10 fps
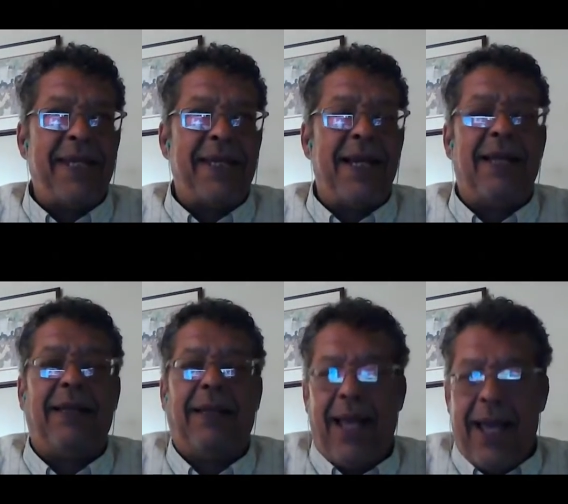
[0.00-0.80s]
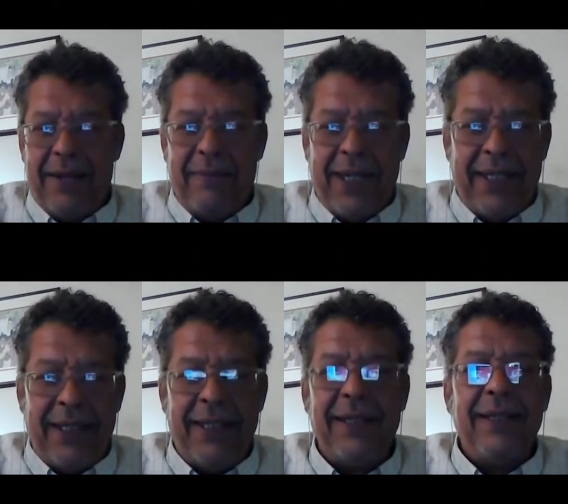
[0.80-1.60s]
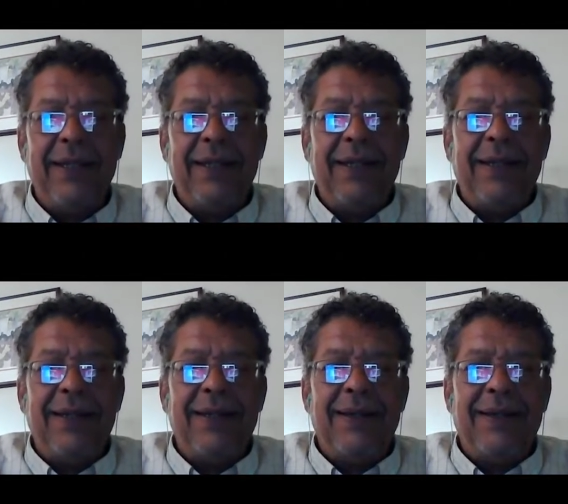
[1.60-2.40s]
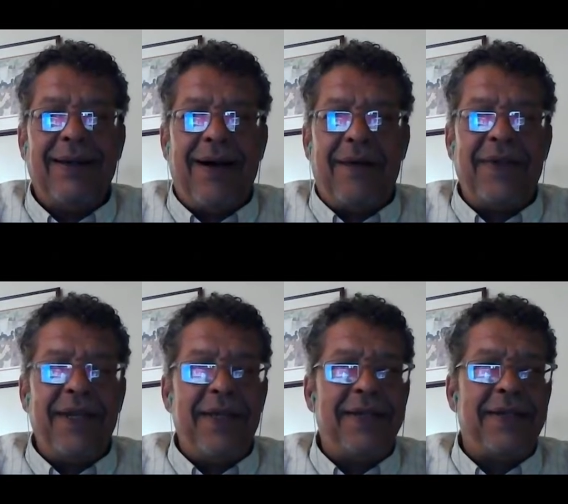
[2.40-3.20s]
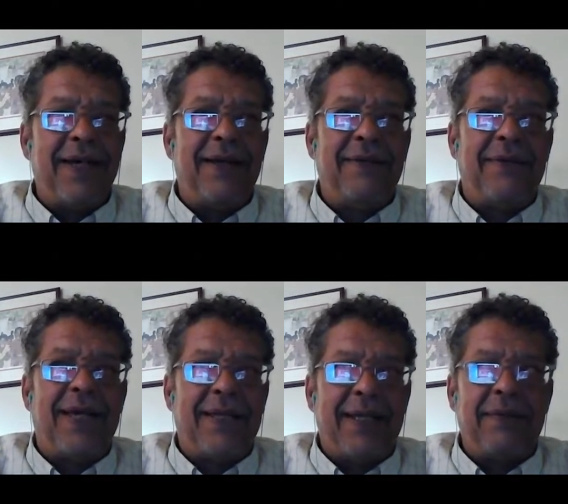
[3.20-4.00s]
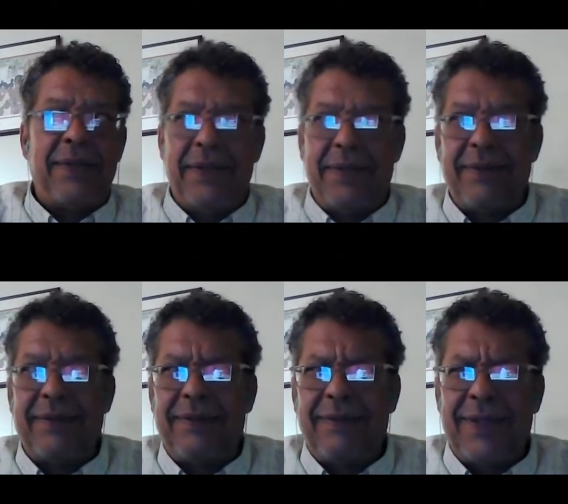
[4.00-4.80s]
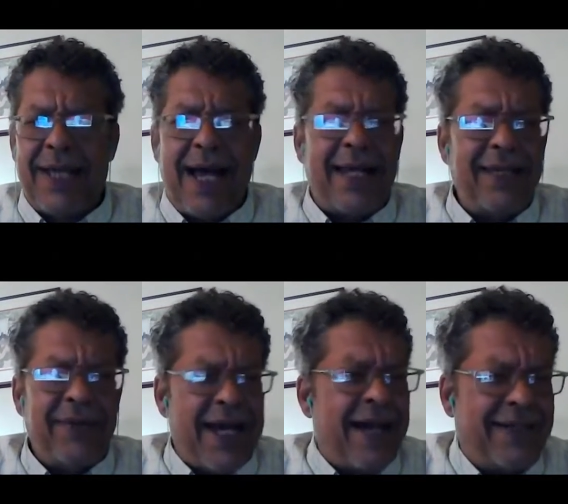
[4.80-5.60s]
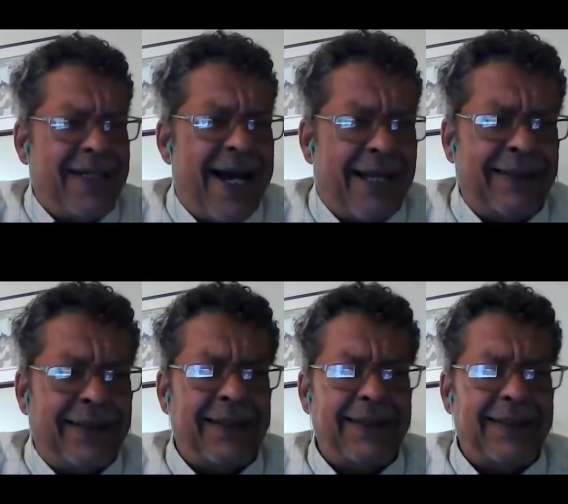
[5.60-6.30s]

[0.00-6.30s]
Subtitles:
making a lot of money off of these. I think it was OxyContin,